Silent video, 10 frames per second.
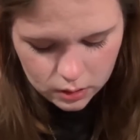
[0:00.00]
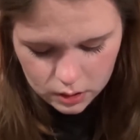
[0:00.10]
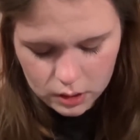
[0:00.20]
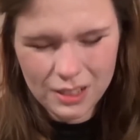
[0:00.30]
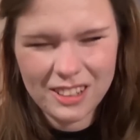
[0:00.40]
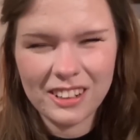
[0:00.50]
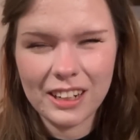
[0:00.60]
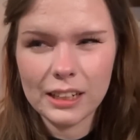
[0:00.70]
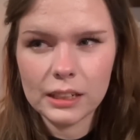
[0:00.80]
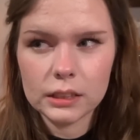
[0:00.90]
and I'll
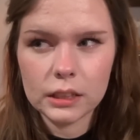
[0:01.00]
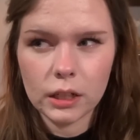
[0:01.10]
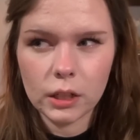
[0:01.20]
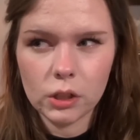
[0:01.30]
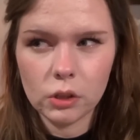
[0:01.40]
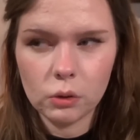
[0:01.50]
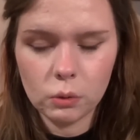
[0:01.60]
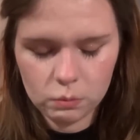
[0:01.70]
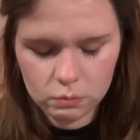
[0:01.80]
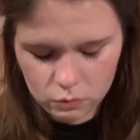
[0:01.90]
kind of tell
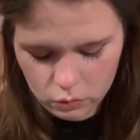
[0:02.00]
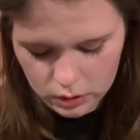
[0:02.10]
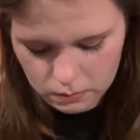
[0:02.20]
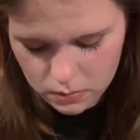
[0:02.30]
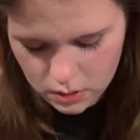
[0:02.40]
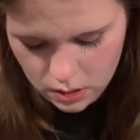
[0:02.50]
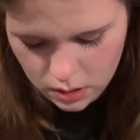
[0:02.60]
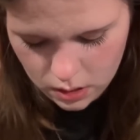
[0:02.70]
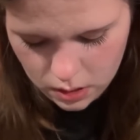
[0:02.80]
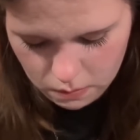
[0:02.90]
you what I'm
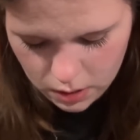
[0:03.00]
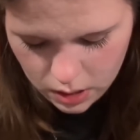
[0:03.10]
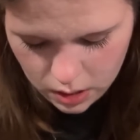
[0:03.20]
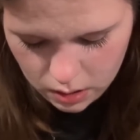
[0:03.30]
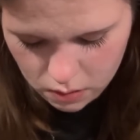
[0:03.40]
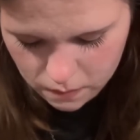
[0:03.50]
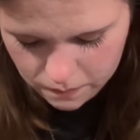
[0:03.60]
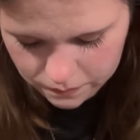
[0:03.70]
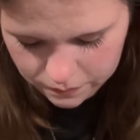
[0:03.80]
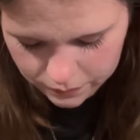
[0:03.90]
thinking in my head.
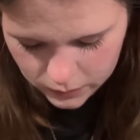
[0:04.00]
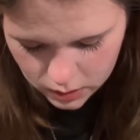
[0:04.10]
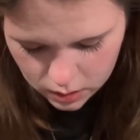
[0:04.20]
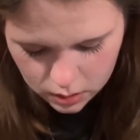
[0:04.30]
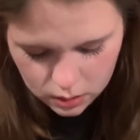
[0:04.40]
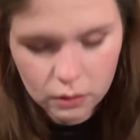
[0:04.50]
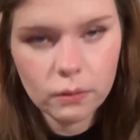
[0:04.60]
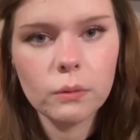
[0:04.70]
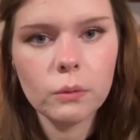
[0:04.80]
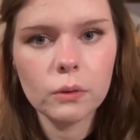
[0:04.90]

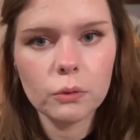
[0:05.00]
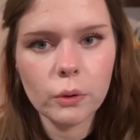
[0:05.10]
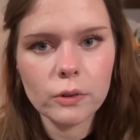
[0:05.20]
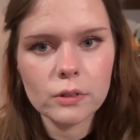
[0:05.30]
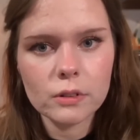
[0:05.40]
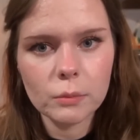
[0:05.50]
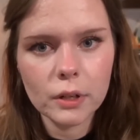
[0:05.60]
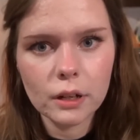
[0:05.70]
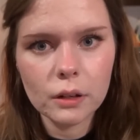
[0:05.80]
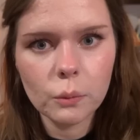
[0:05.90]
Well, of course it's in my
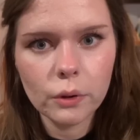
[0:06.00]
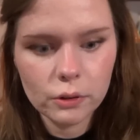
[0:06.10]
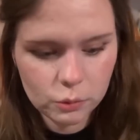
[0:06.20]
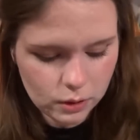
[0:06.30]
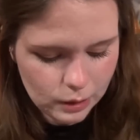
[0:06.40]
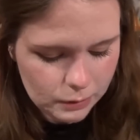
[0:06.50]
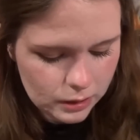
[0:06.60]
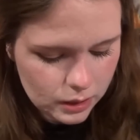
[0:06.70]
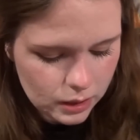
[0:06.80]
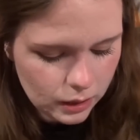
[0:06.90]
head. Where else would I be
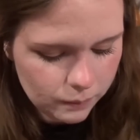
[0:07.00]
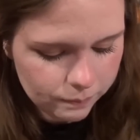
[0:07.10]
thinking?